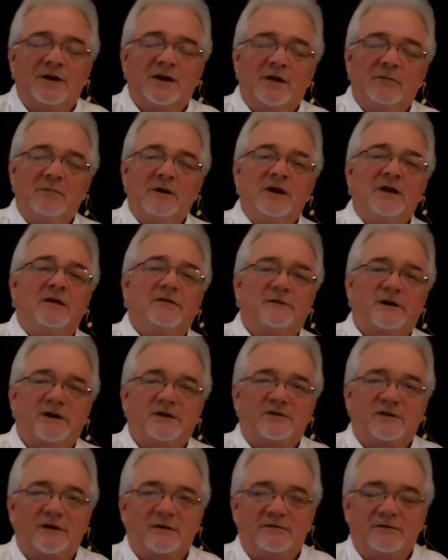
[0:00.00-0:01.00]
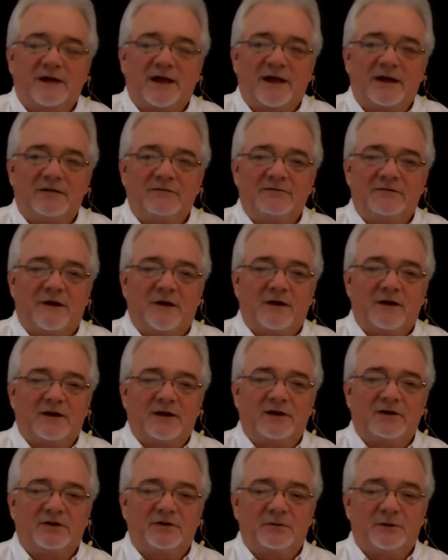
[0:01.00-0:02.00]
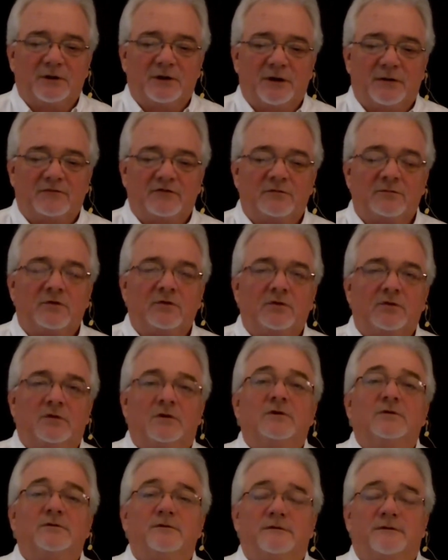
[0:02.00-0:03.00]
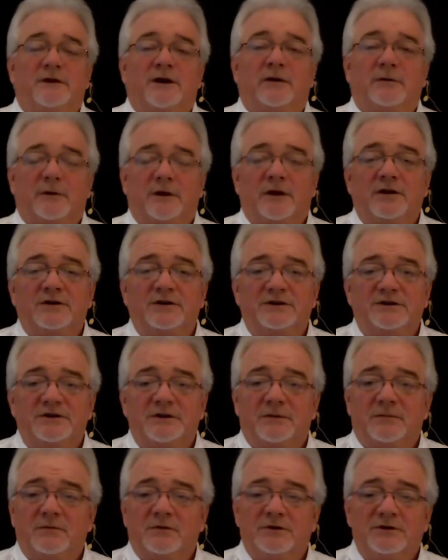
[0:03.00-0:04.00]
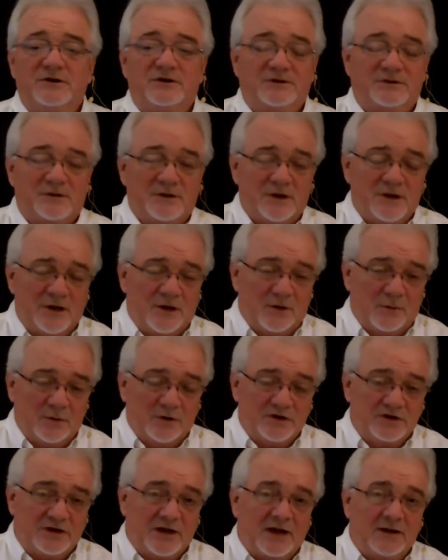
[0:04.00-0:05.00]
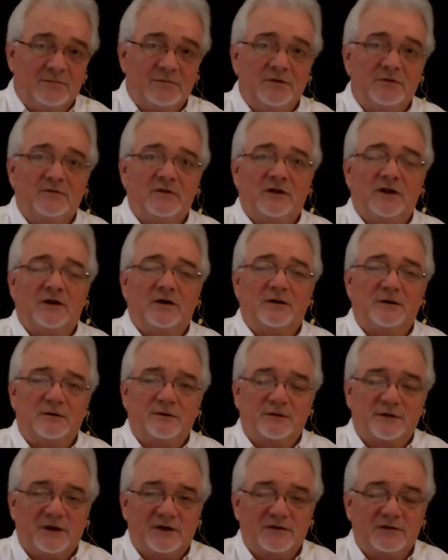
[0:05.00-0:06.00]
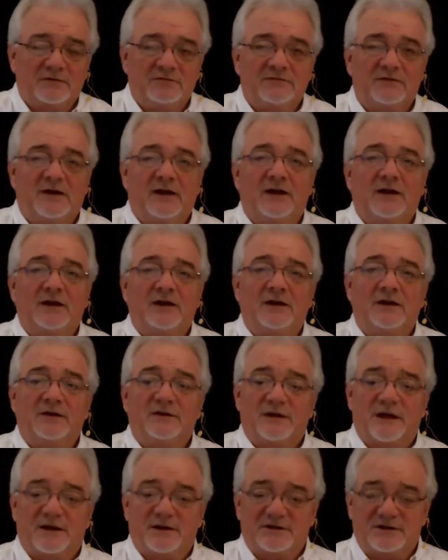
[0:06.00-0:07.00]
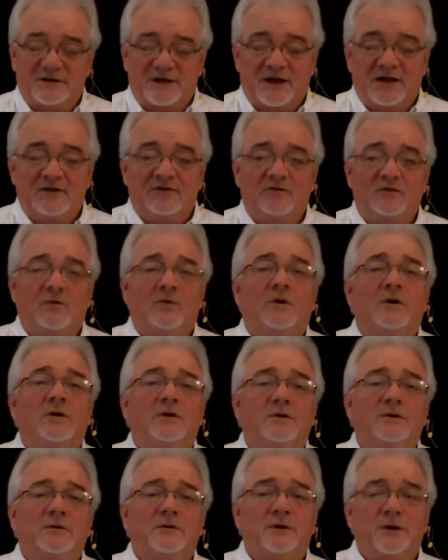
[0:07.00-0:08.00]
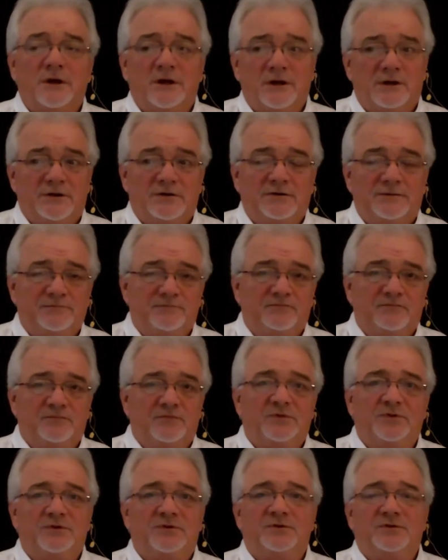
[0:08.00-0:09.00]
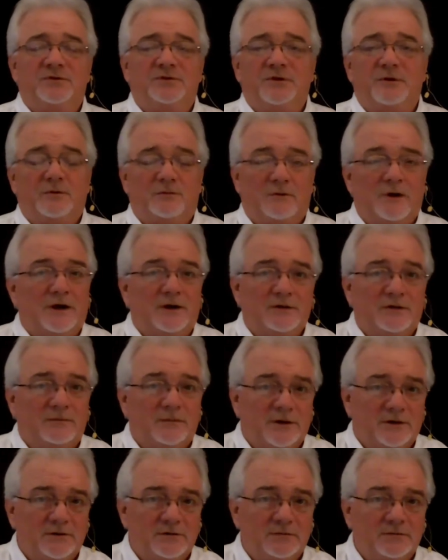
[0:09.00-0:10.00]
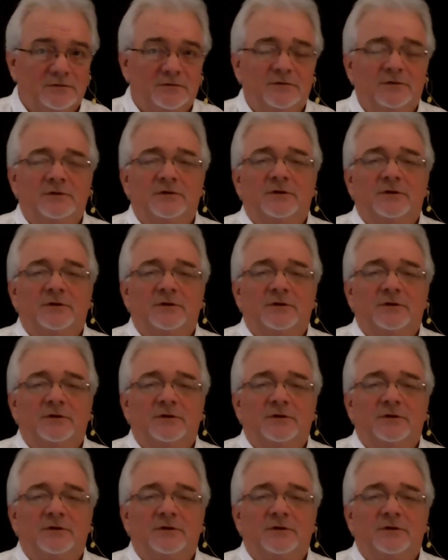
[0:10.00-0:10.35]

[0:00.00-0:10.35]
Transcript: Now, many of us have kind of fallen into a comfortable groove in our relationship. We just kind of move along. Things are fine, kind of status quo. Don't rock the boat.